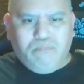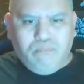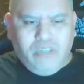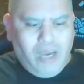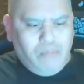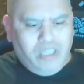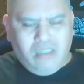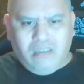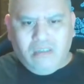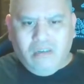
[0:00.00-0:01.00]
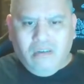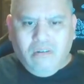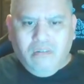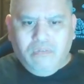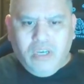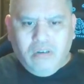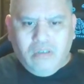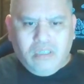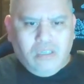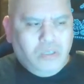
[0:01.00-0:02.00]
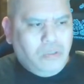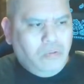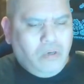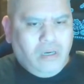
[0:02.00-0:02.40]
jams his fingers into,